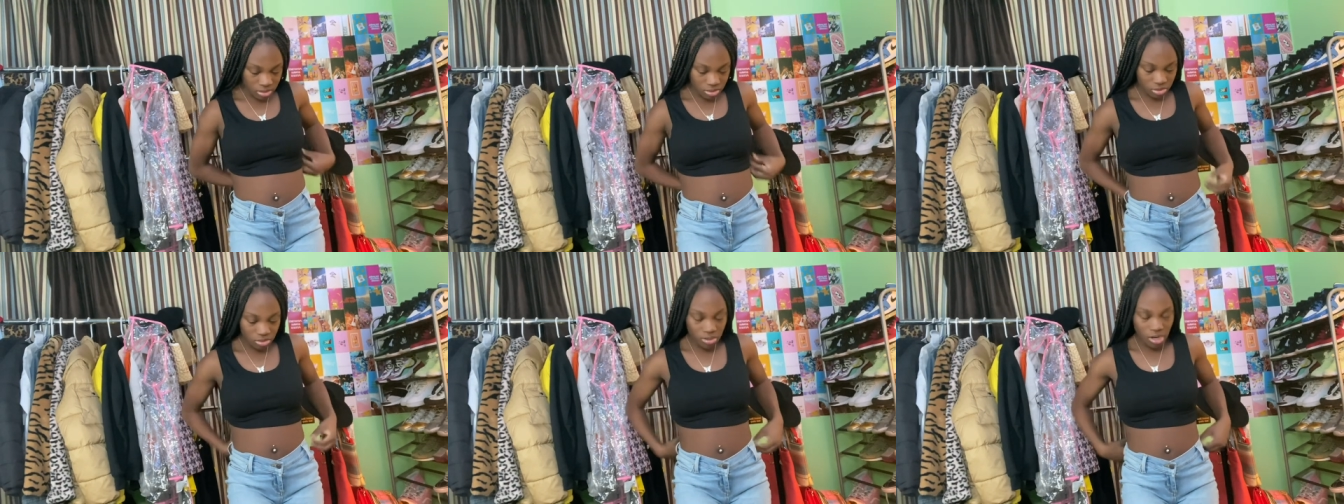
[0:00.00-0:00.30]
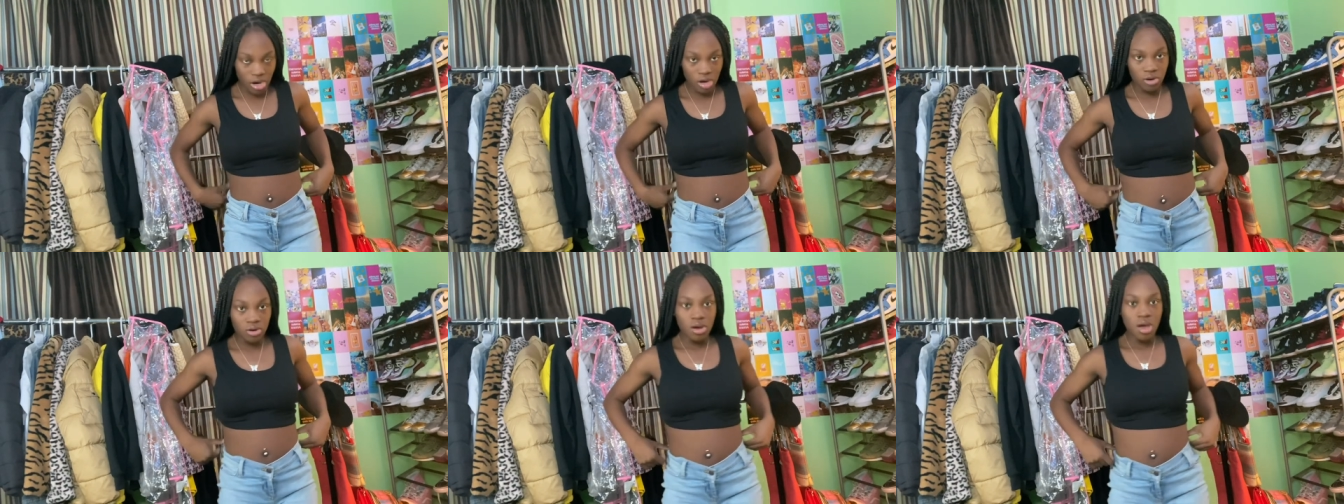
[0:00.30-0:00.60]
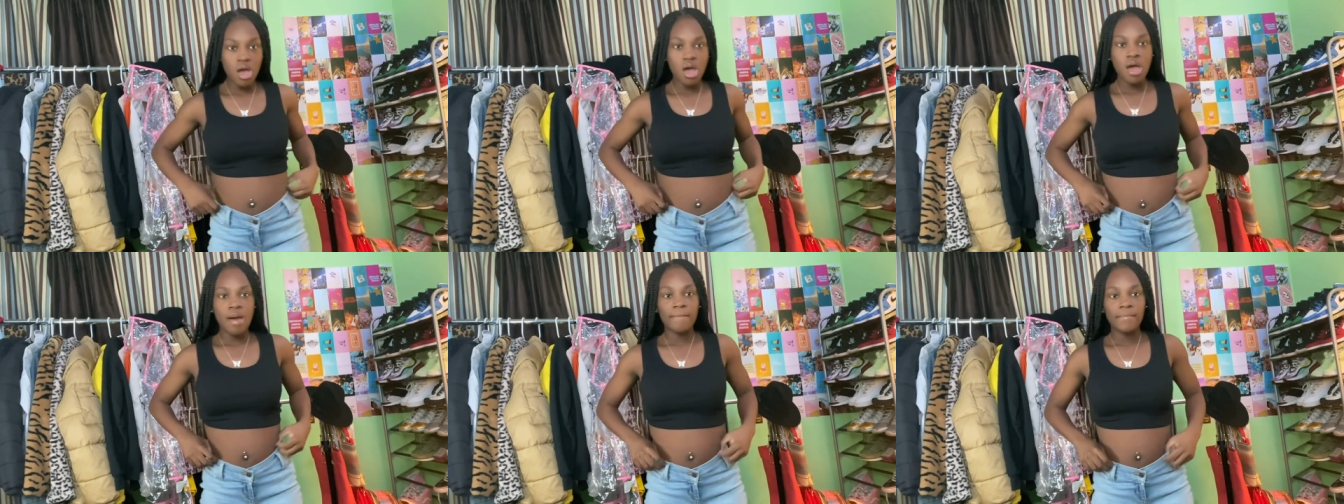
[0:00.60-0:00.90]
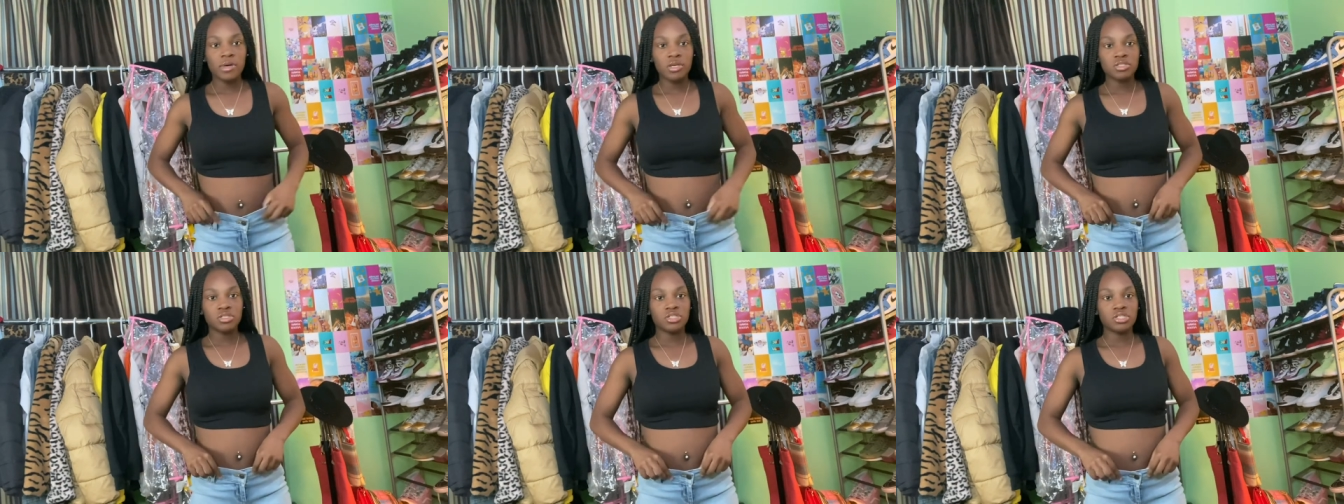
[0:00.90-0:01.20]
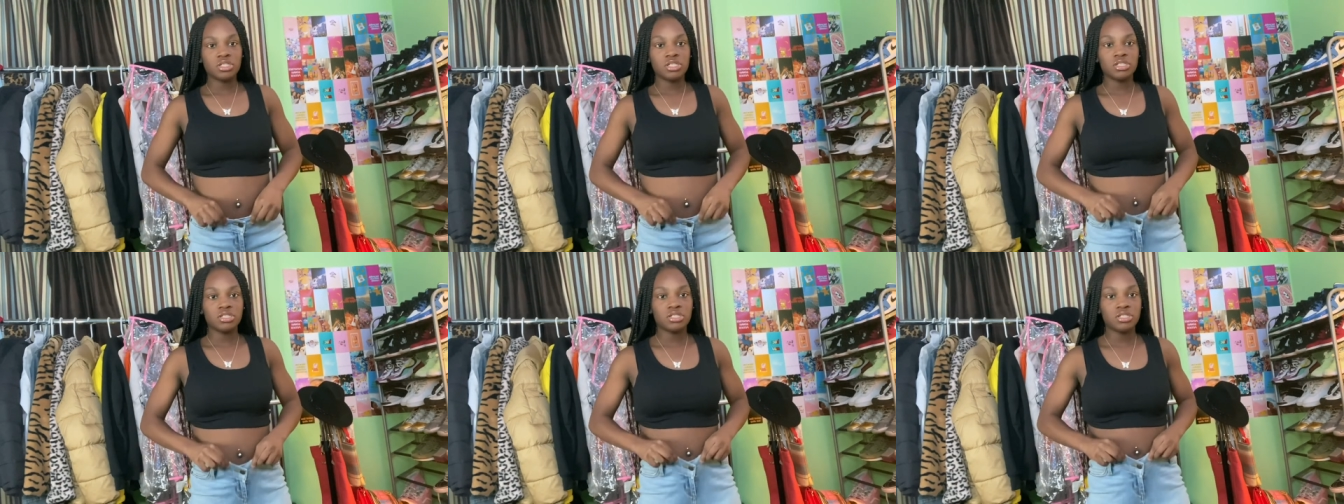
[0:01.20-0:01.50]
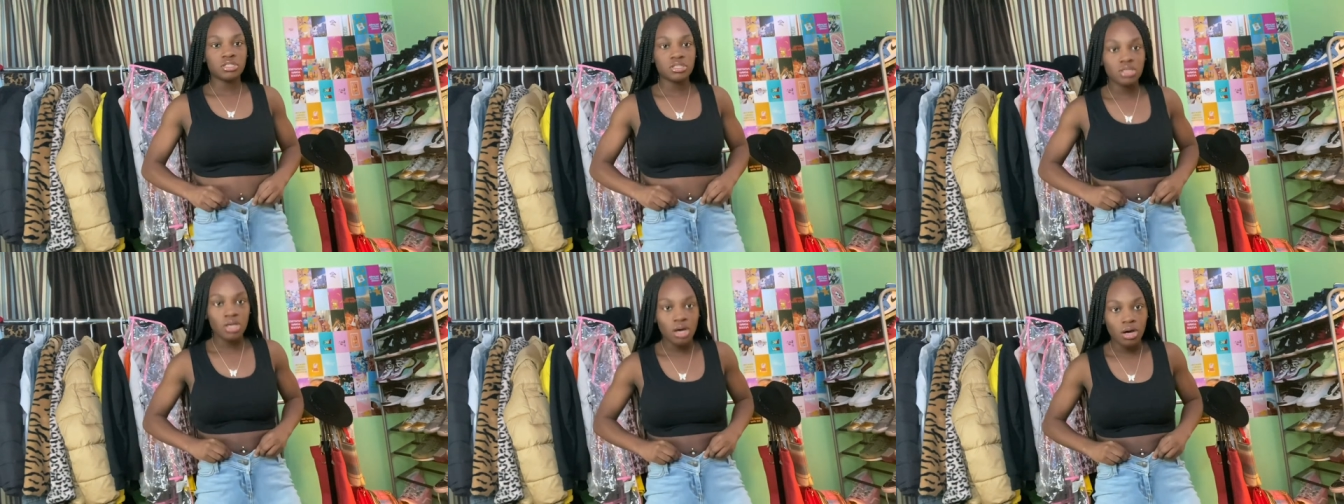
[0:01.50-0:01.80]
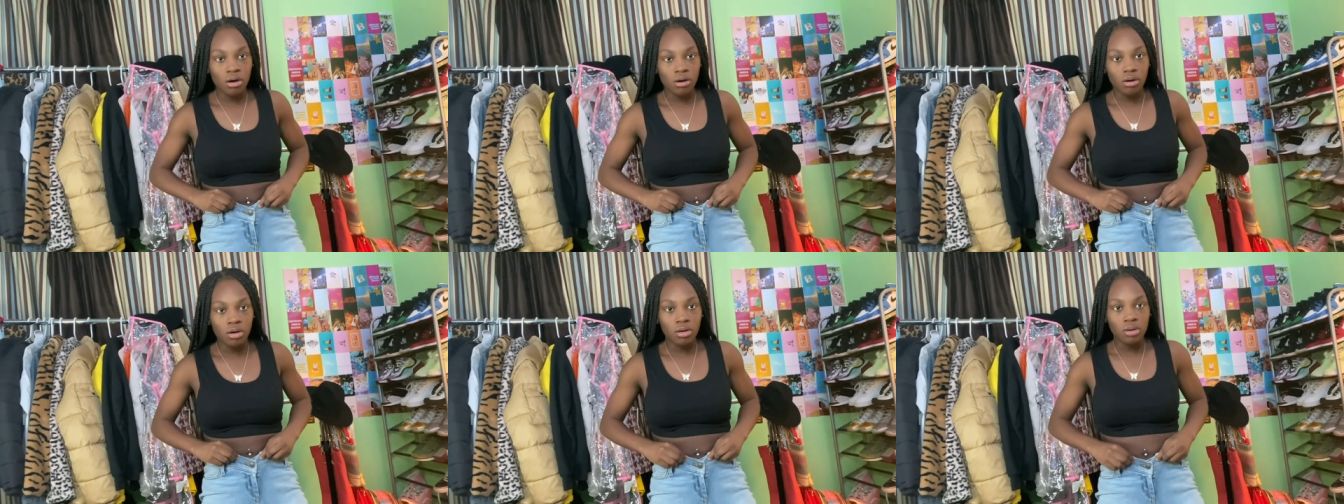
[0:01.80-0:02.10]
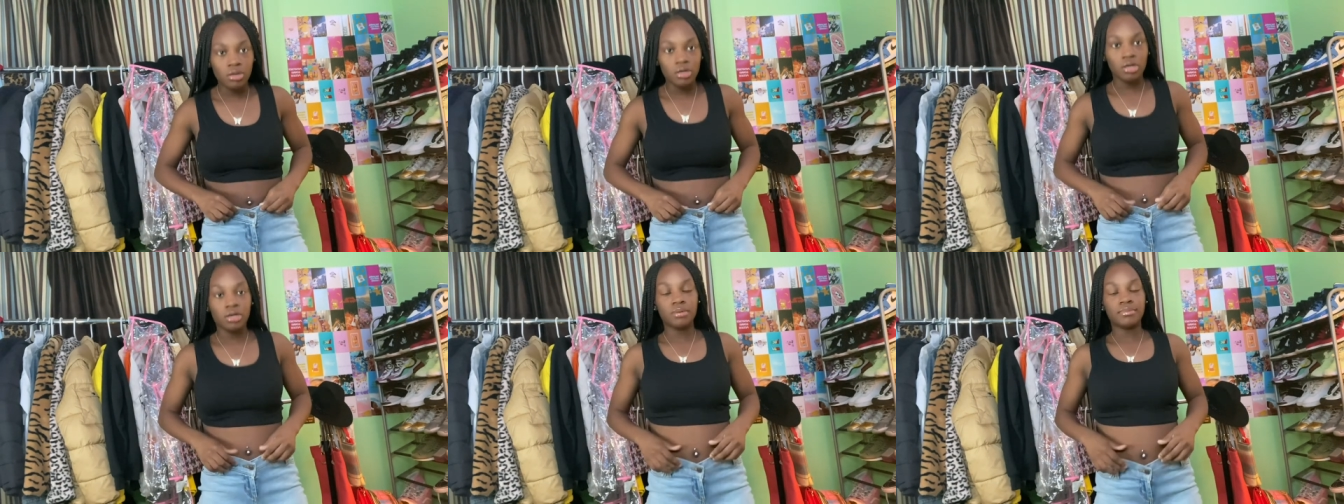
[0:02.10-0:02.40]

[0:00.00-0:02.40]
You know, most jeans just all go up,